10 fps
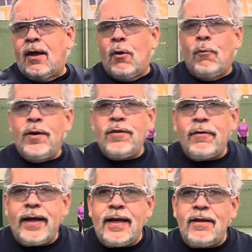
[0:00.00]
when they're
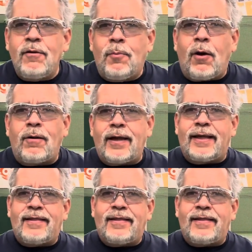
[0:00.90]
hitting the ball like